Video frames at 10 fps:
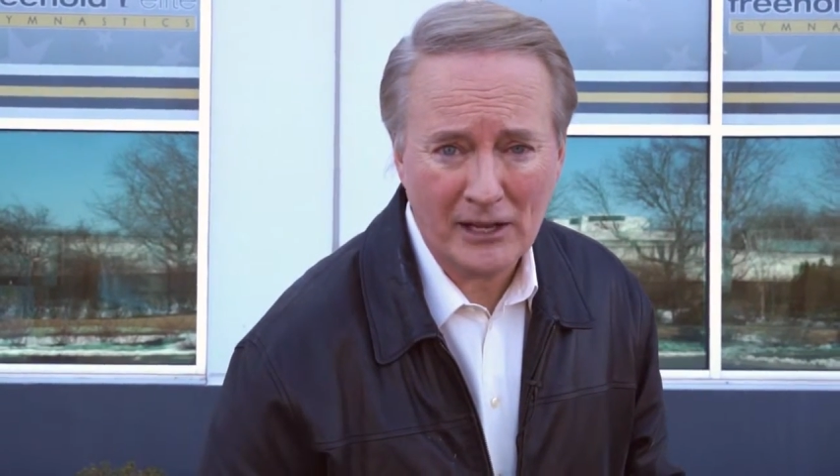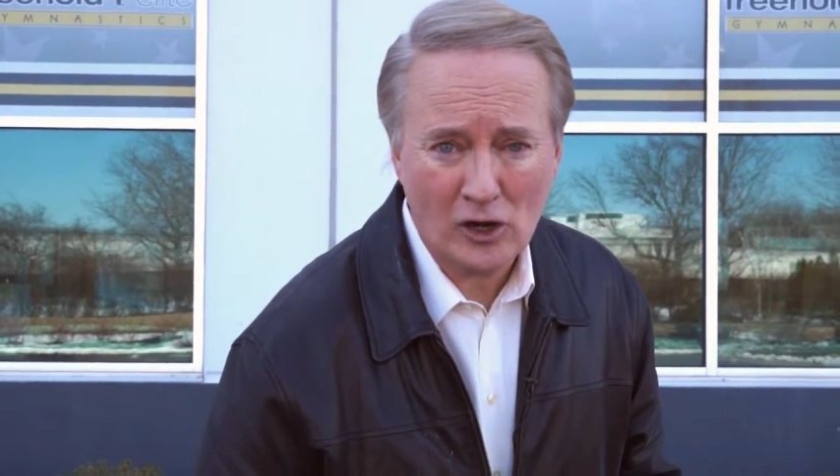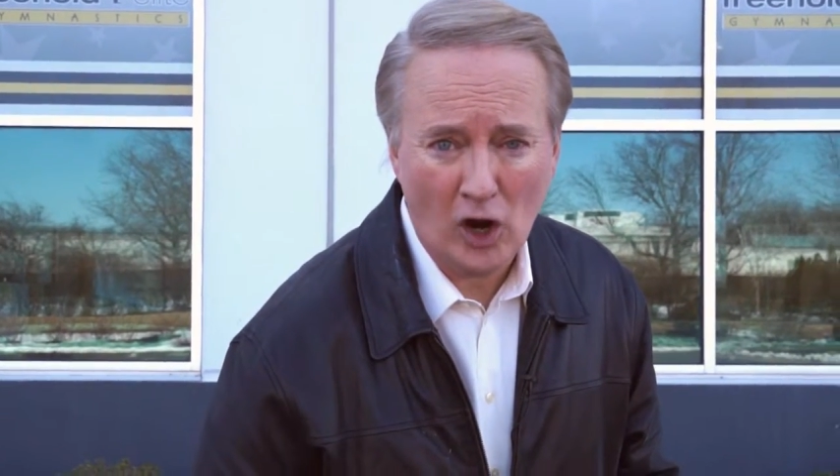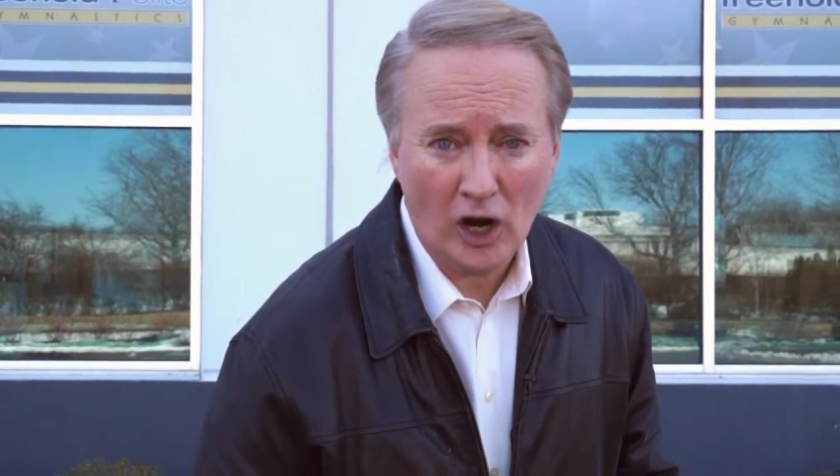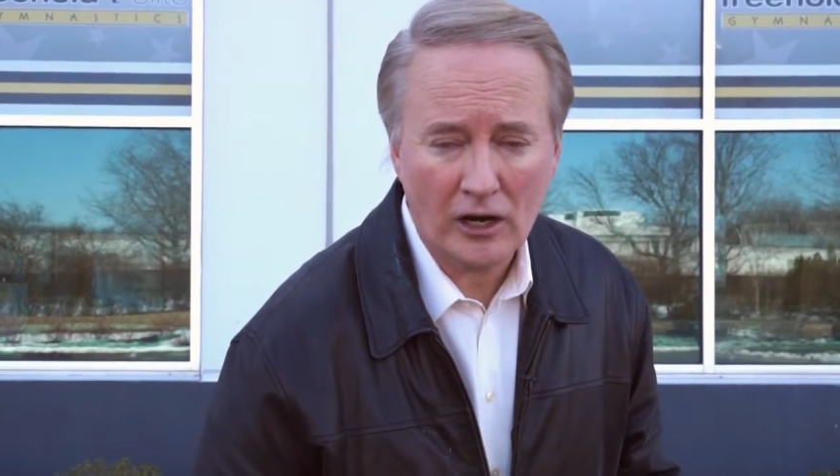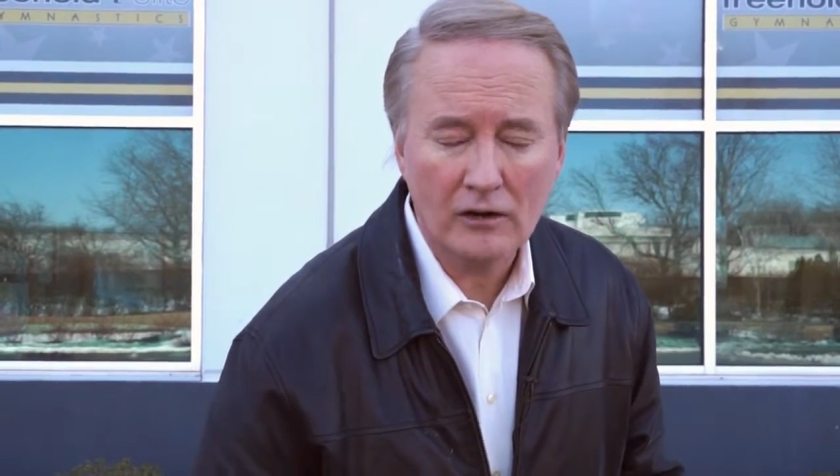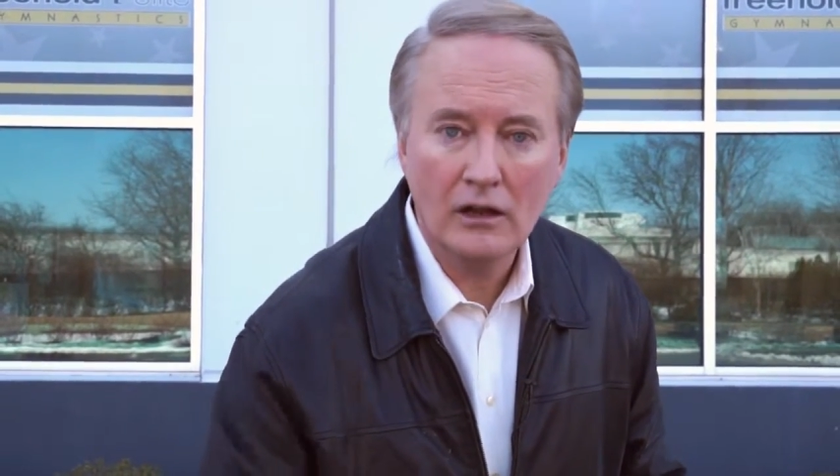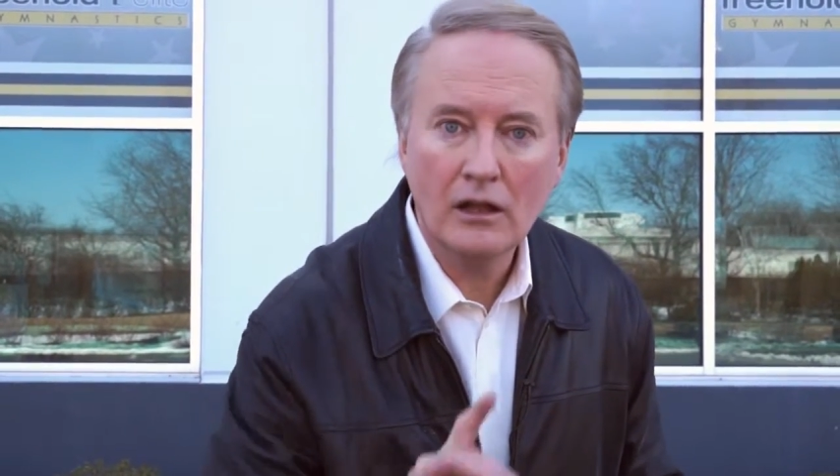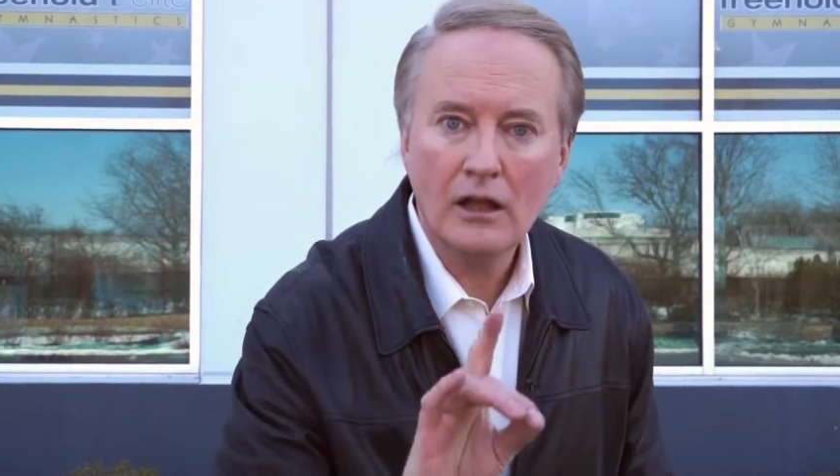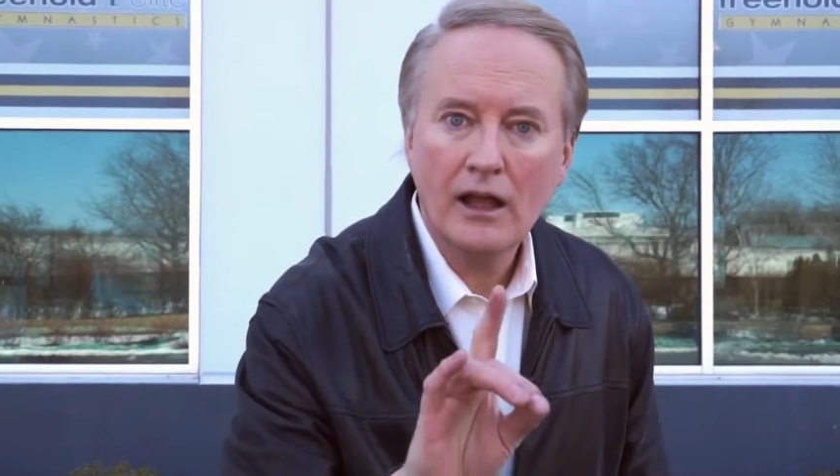car.
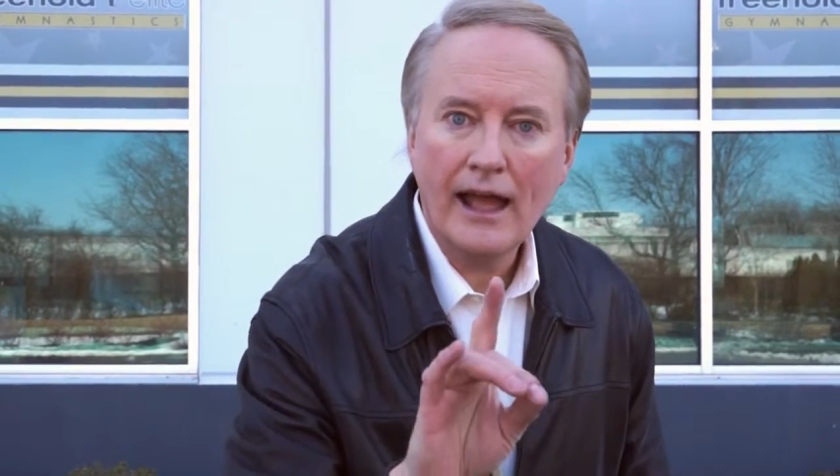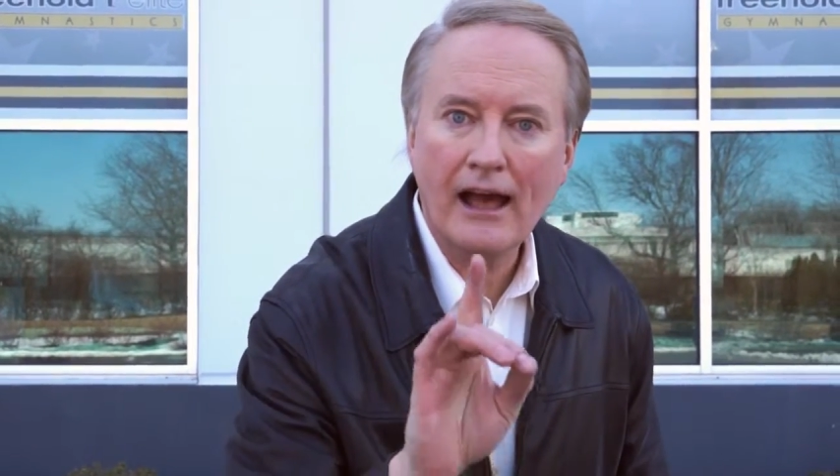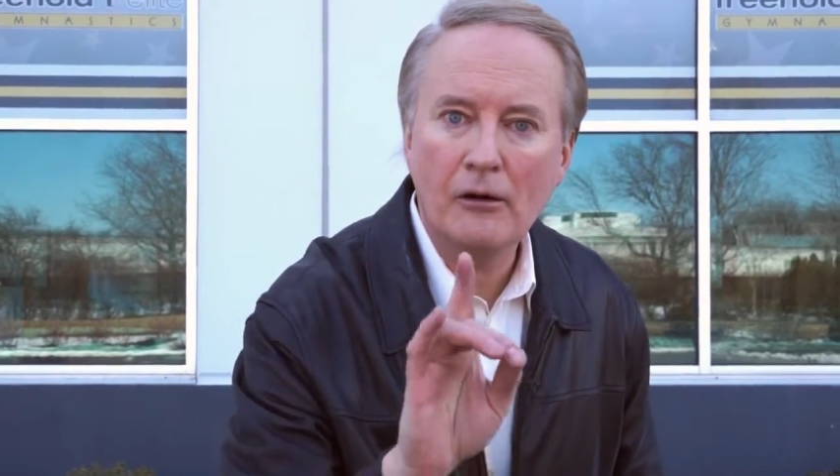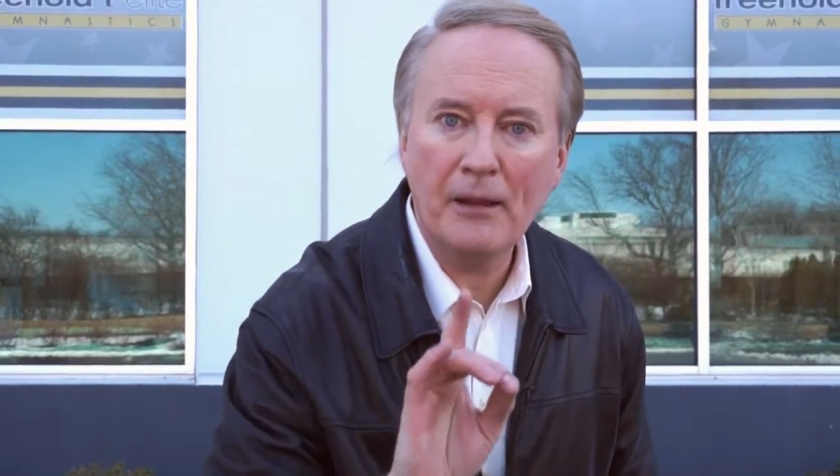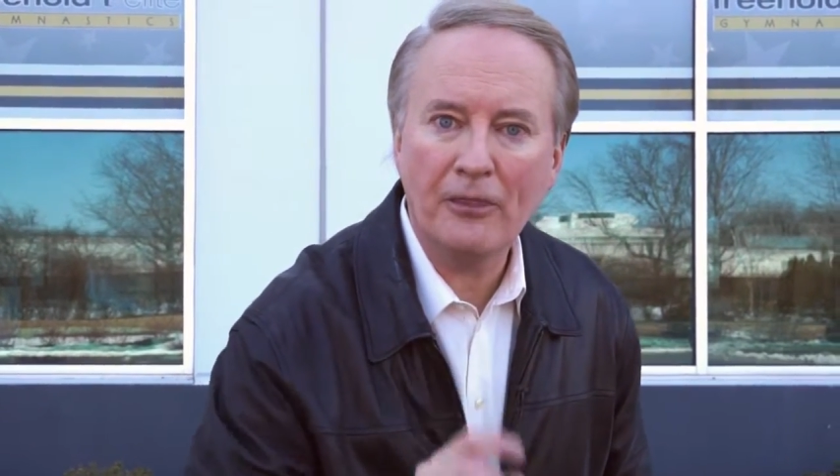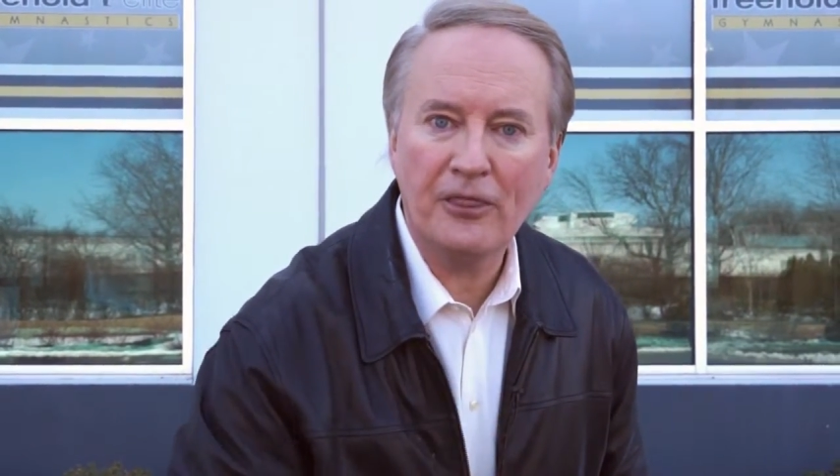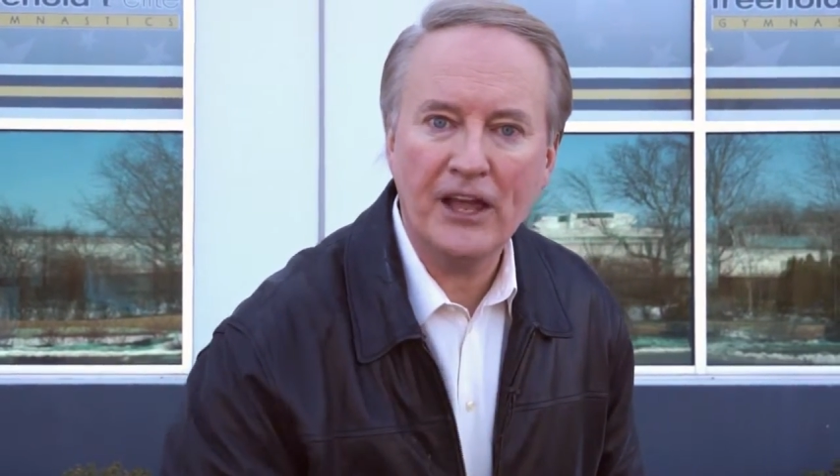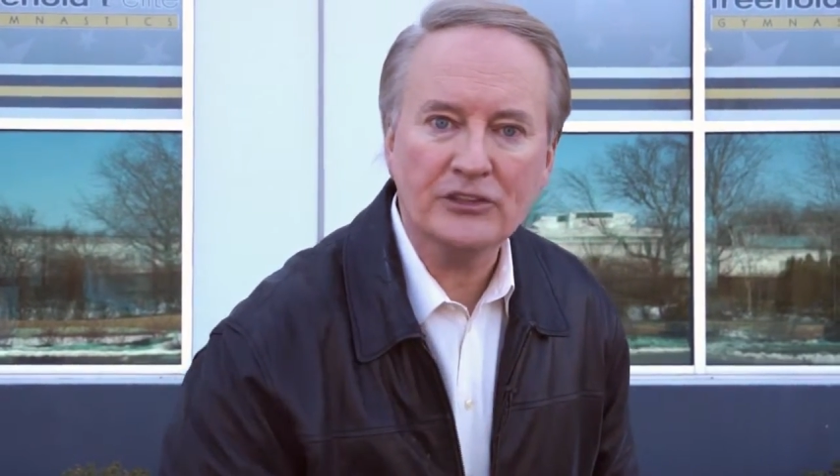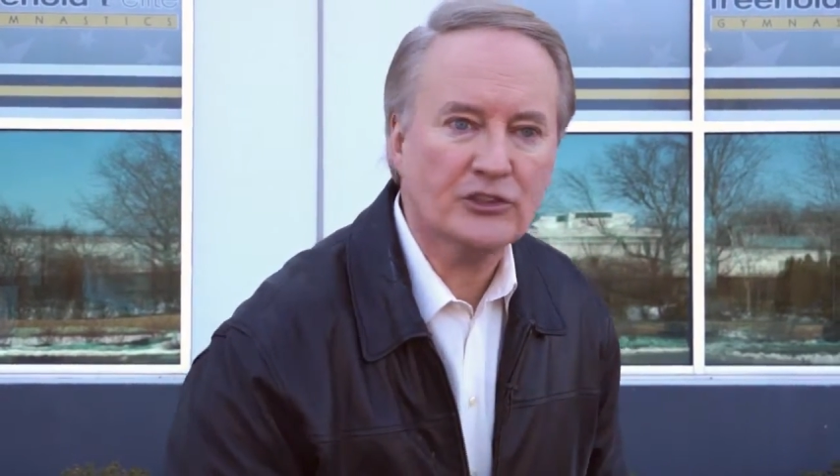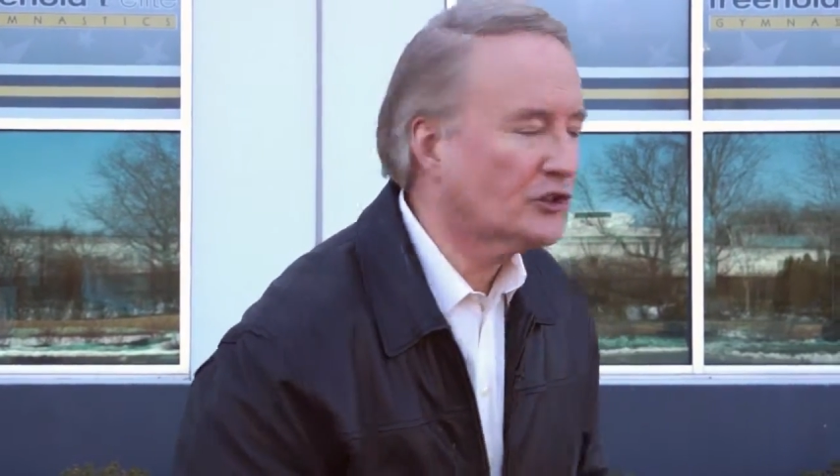How about
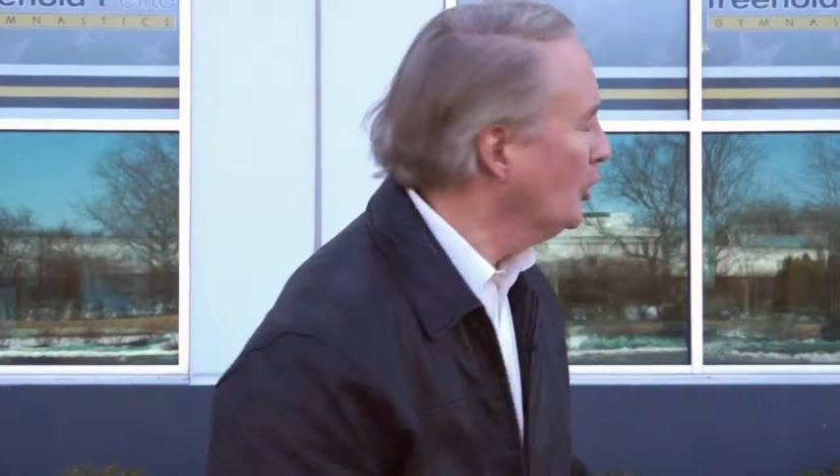this?